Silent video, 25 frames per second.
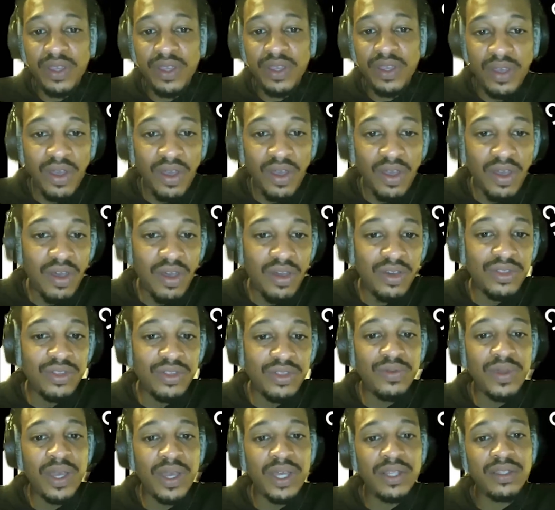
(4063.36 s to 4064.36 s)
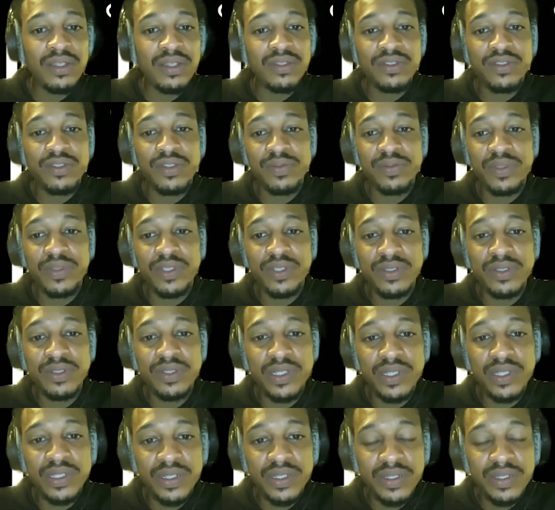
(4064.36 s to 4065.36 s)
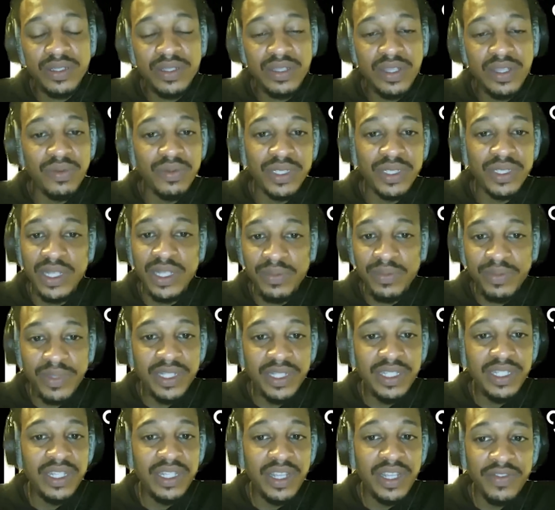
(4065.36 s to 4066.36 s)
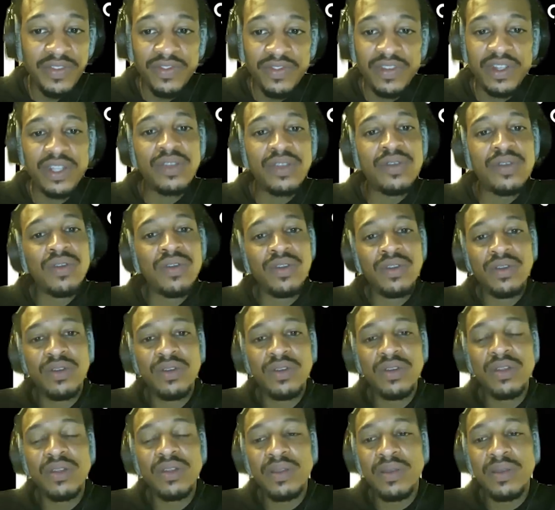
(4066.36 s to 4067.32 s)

all throughout the scriptures. There was something different going on.